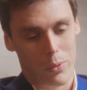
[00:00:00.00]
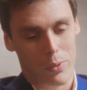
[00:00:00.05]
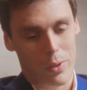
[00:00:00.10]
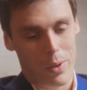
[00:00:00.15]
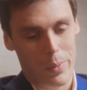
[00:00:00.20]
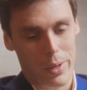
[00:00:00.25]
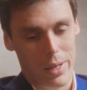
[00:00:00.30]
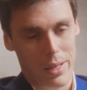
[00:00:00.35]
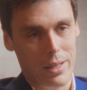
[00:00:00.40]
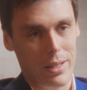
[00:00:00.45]

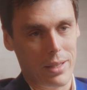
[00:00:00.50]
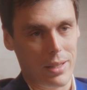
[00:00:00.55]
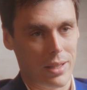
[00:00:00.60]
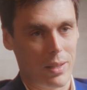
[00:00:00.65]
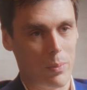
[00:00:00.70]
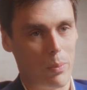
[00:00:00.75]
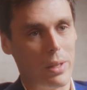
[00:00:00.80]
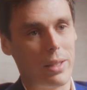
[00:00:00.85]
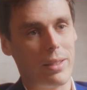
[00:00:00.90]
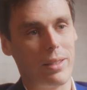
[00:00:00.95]
family is
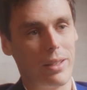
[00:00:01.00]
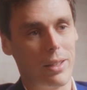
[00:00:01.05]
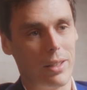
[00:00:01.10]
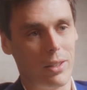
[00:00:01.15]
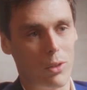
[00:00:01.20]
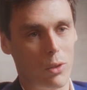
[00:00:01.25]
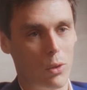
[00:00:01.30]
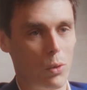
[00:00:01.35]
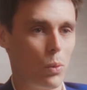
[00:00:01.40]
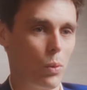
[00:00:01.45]
splitting
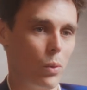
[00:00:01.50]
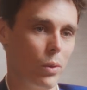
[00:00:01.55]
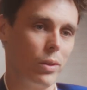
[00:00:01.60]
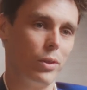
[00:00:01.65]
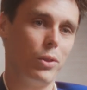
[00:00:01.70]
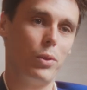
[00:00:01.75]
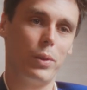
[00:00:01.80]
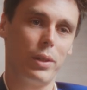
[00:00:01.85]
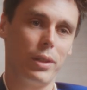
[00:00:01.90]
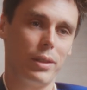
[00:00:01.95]
in two
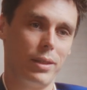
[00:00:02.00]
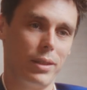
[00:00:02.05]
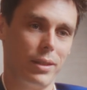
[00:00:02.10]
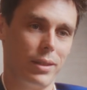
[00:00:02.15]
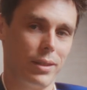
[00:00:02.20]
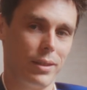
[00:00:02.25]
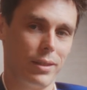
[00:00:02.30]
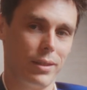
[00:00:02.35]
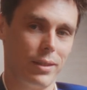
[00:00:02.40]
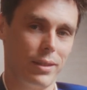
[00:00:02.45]
during
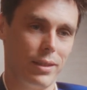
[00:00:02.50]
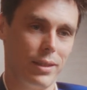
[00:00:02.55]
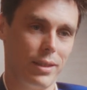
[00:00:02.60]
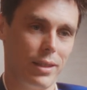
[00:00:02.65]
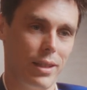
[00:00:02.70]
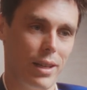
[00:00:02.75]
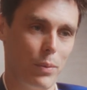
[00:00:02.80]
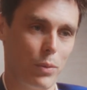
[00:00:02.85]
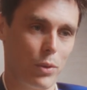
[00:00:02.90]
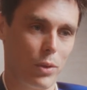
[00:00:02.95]
this
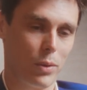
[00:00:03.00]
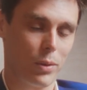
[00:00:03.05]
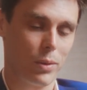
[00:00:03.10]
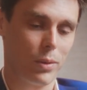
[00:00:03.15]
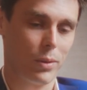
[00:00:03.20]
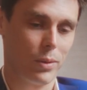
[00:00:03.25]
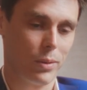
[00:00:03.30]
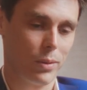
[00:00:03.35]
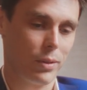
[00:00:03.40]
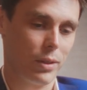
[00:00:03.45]
game,
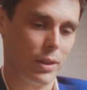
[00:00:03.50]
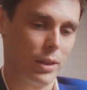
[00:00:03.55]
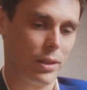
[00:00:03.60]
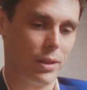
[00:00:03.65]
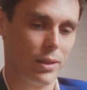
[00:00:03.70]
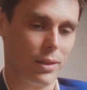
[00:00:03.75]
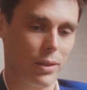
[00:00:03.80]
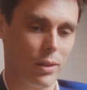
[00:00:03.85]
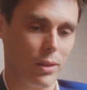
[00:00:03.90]
so this is